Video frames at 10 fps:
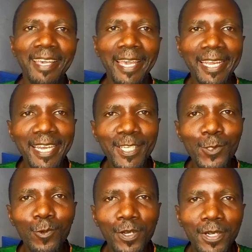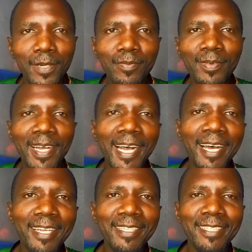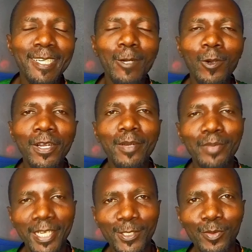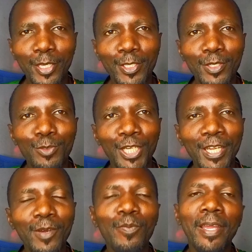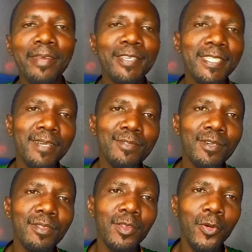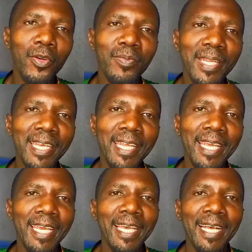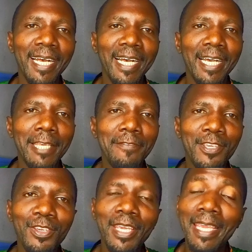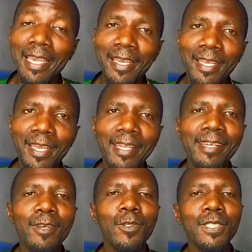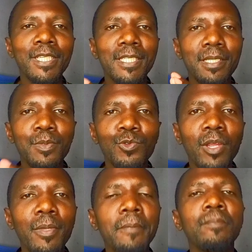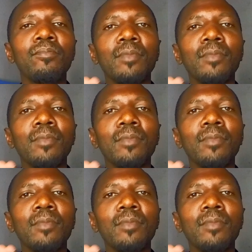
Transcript: Hey guys, welcome and welcome back to my YouTube channel. My name is Samson, the Roadman. If you're new here, kindly consider subscribing,